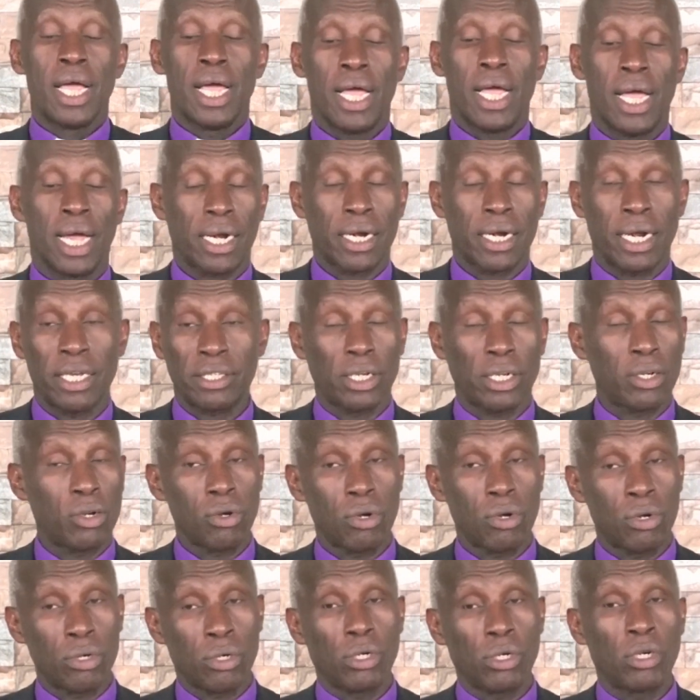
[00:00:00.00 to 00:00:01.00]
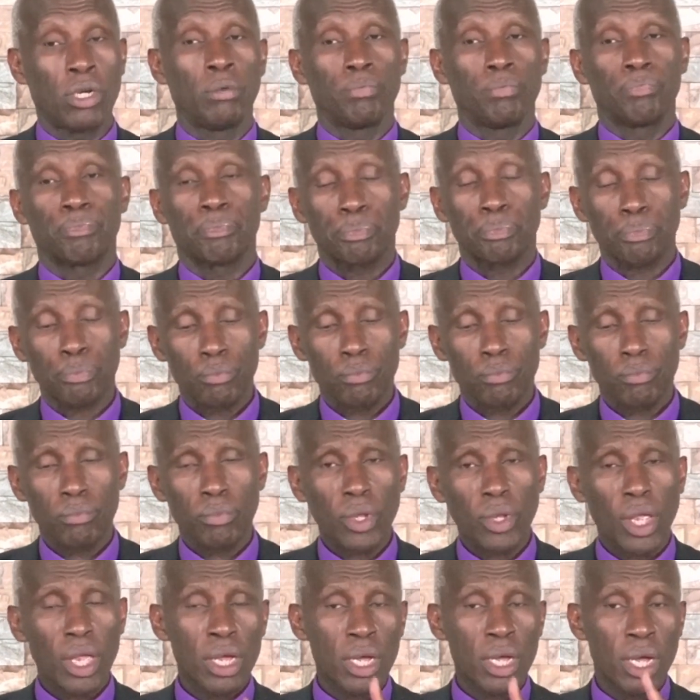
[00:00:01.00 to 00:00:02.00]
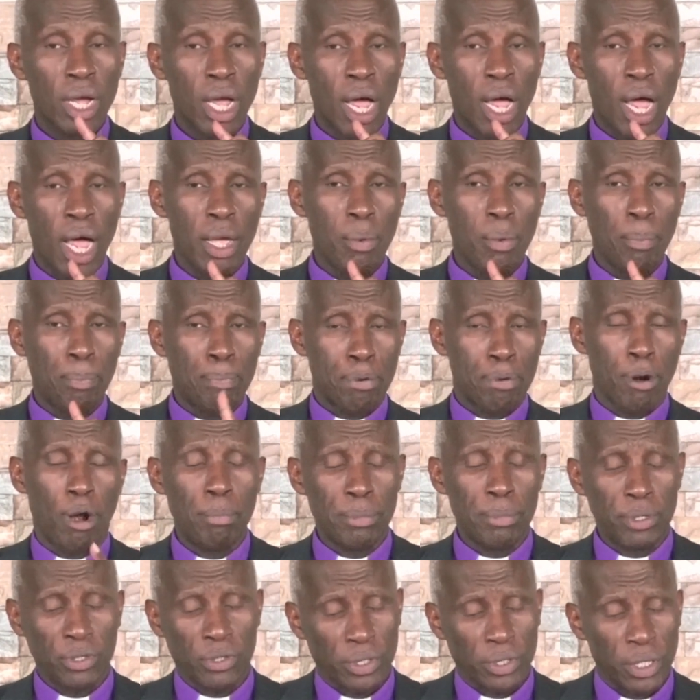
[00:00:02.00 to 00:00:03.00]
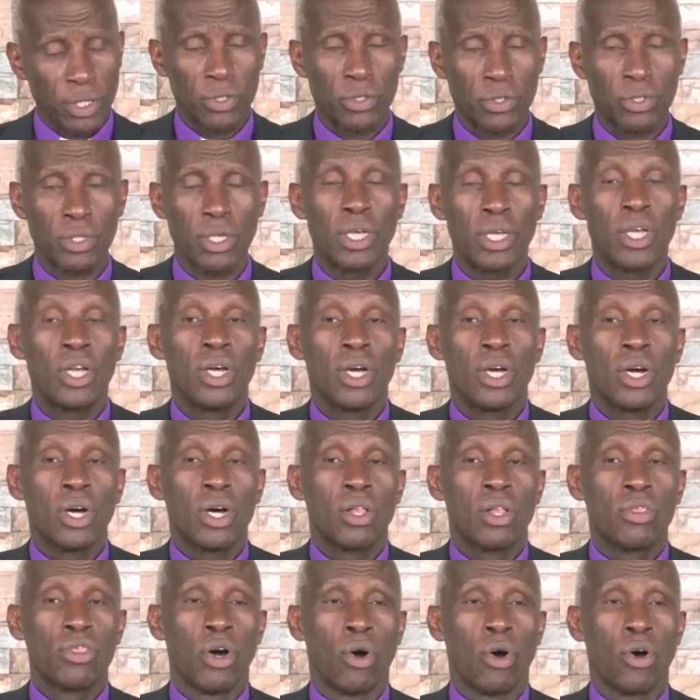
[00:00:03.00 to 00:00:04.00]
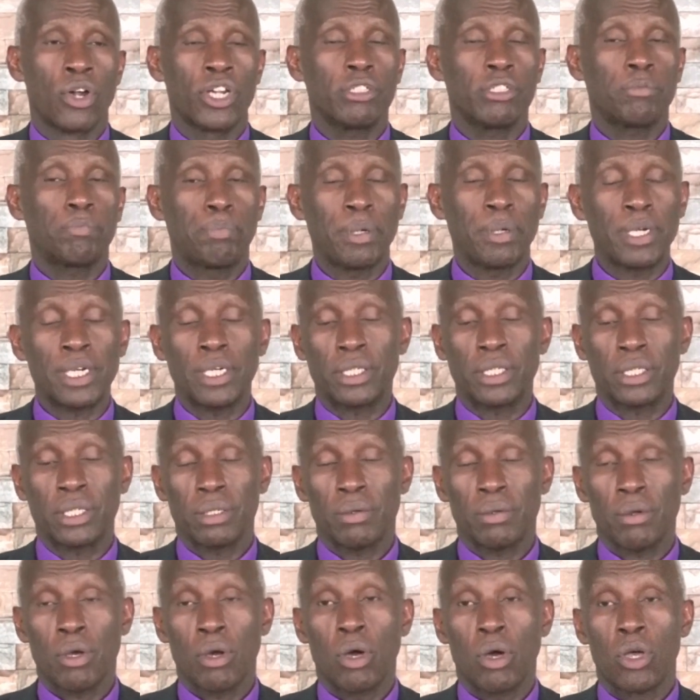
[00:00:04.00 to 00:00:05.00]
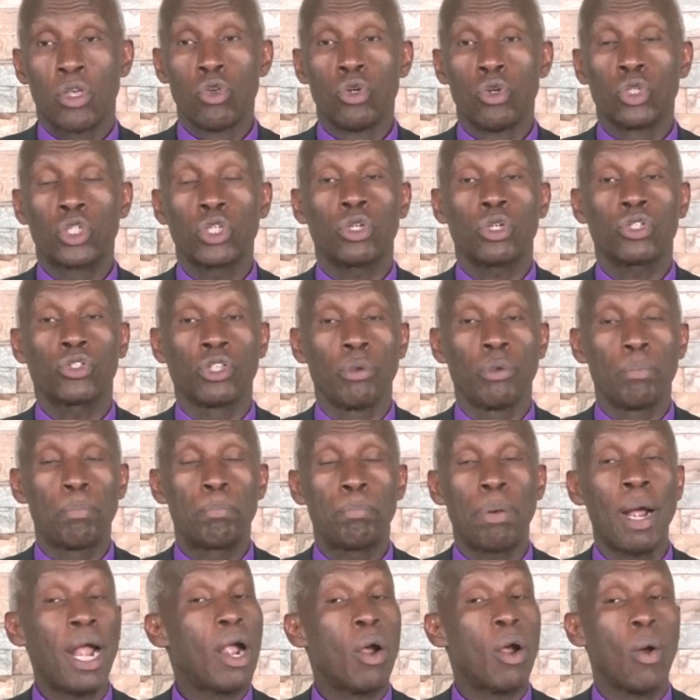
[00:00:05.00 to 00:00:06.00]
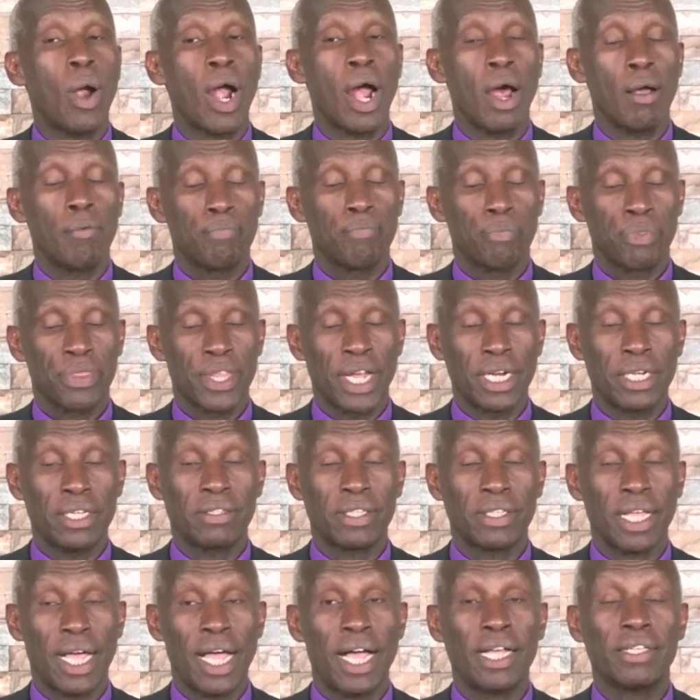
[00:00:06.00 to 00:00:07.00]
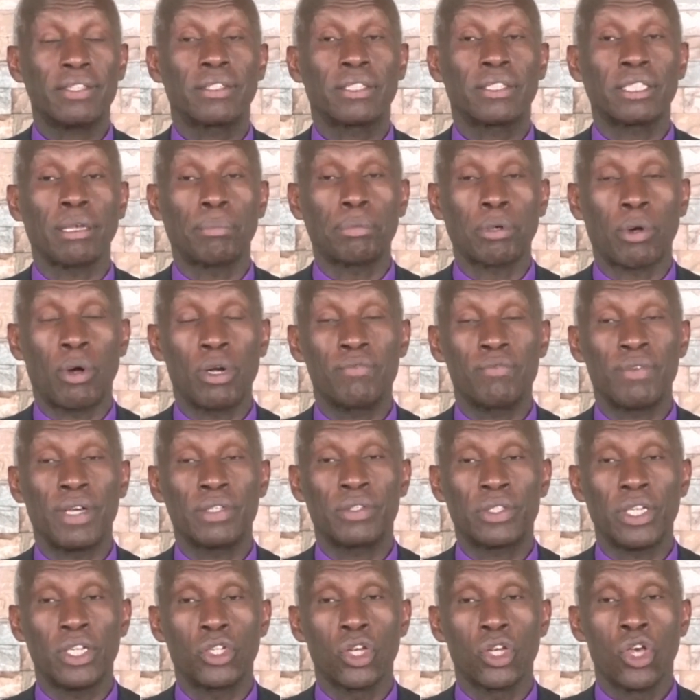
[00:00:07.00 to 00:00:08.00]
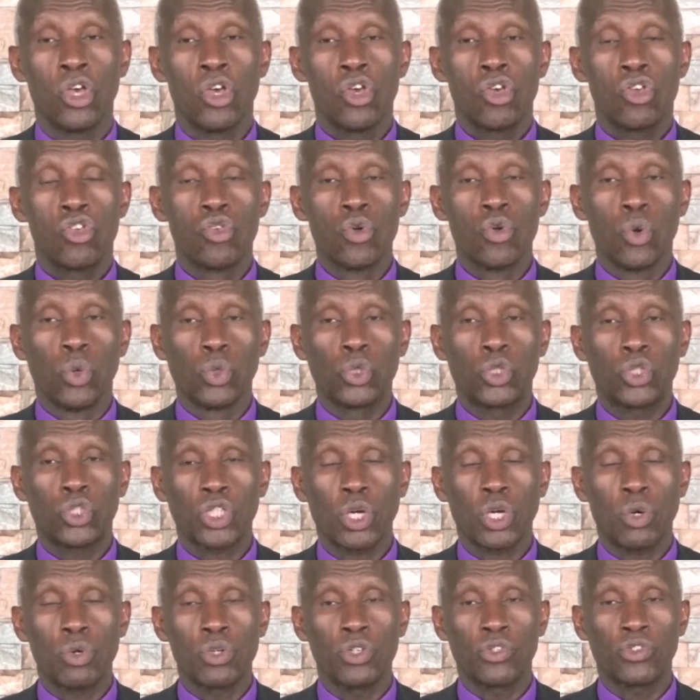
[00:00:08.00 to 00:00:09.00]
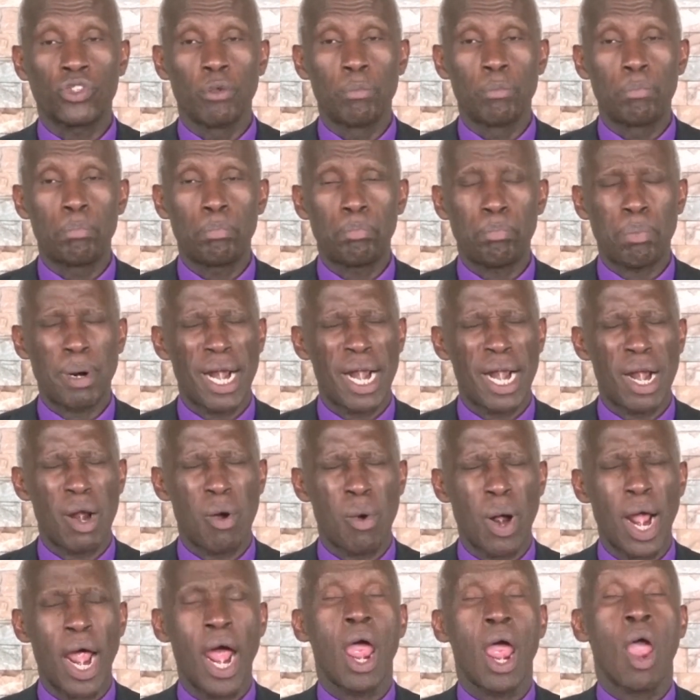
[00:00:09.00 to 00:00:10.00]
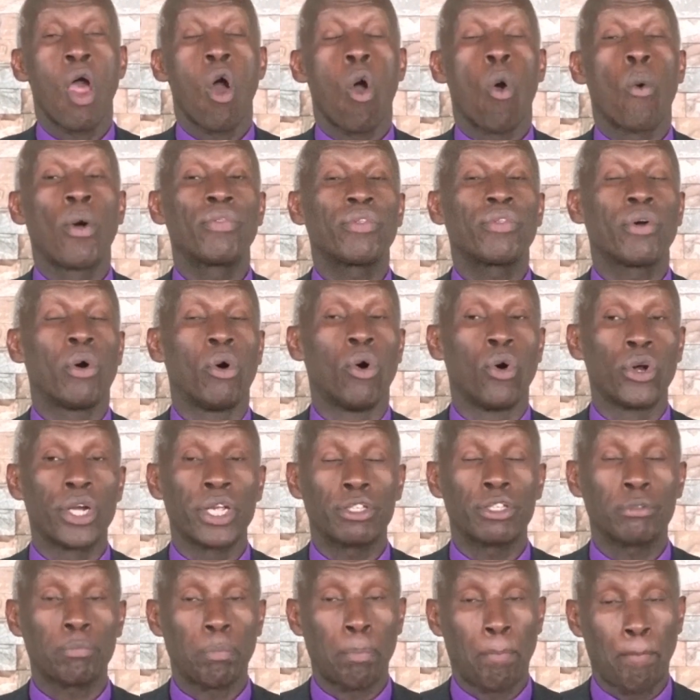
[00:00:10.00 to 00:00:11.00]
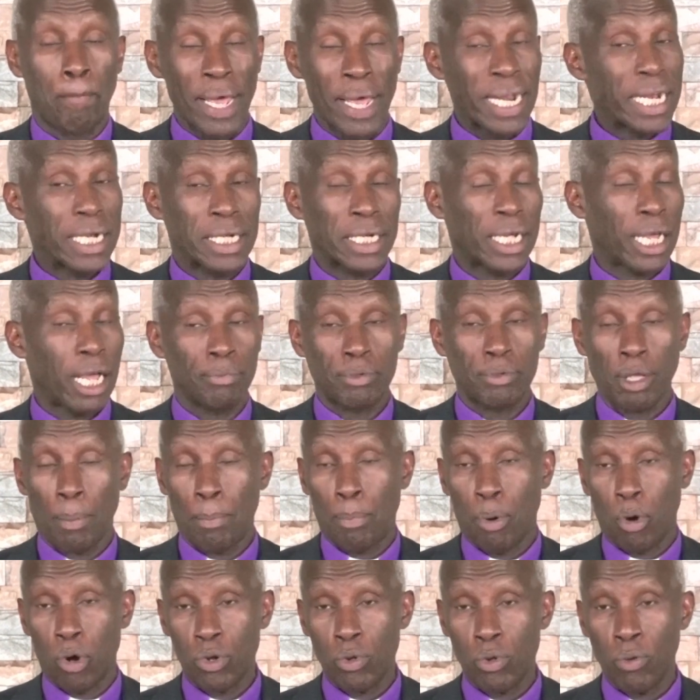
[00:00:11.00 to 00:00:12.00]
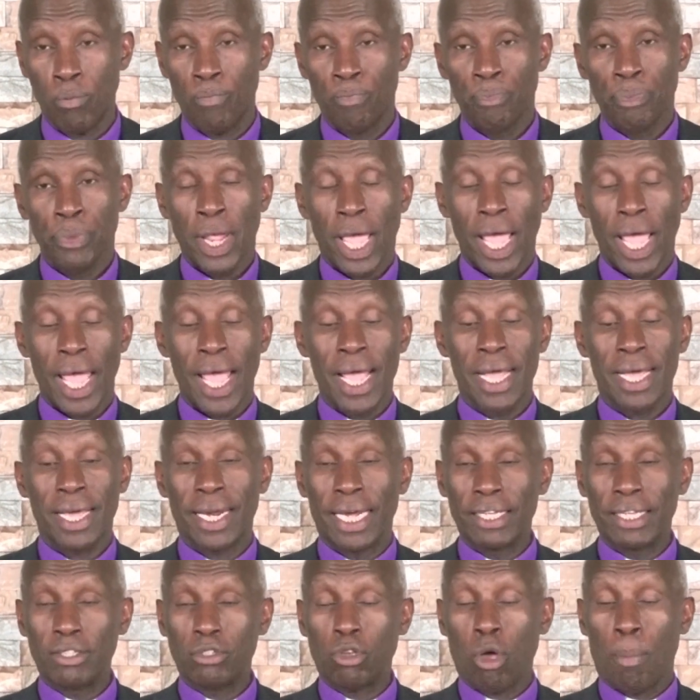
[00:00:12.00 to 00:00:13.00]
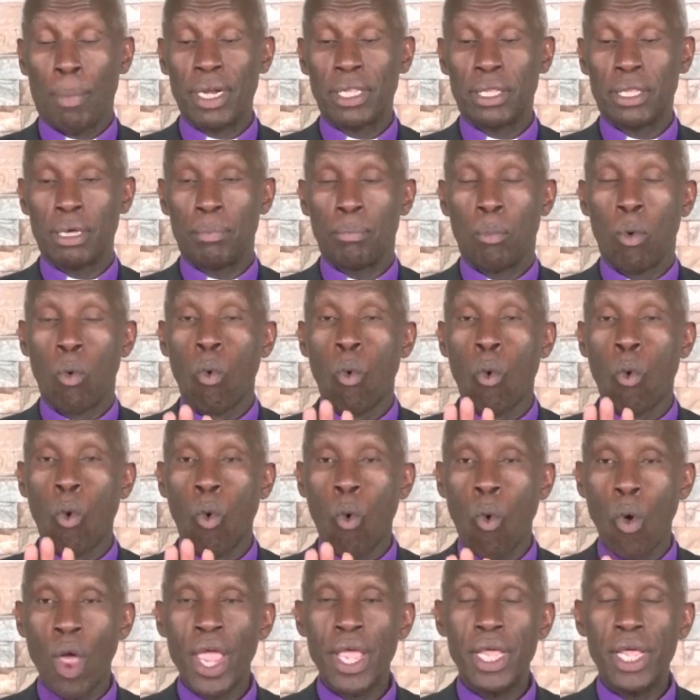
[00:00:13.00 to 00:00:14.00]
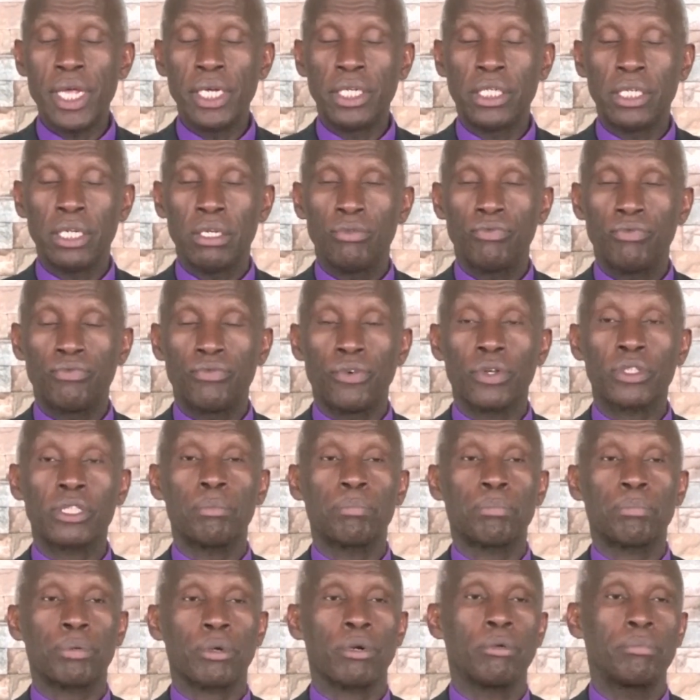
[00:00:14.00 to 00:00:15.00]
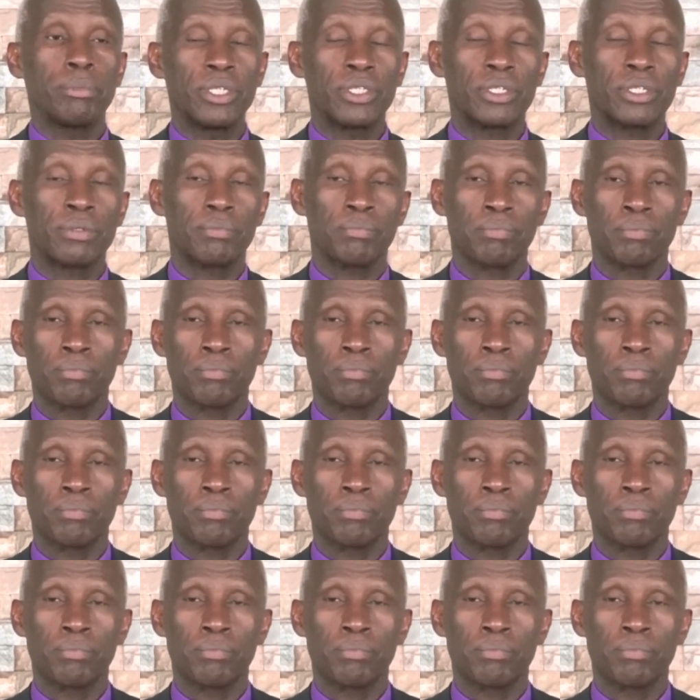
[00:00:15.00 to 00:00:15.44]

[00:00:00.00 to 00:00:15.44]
And Christ said, no. I promise this, the Holy Spirit, you shall receive power. That is Acts chapter 1 verse 8. You shall receive power when the Holy Spirit comes upon you. And Christ commanded them, wait for the promise.